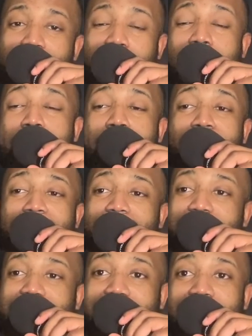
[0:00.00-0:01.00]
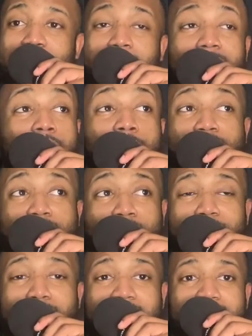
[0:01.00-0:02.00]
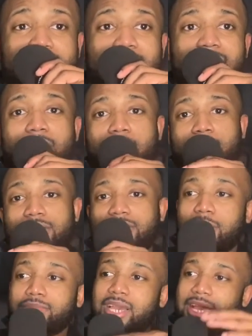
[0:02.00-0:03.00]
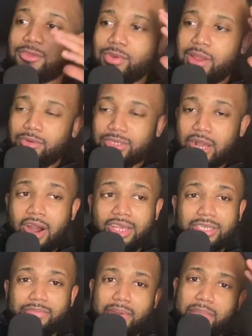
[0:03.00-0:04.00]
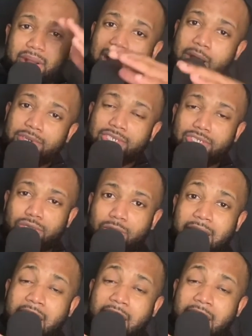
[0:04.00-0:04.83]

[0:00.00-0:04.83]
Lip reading: And most of the time it got so bad that sometimes when I was asking people, how are you doing?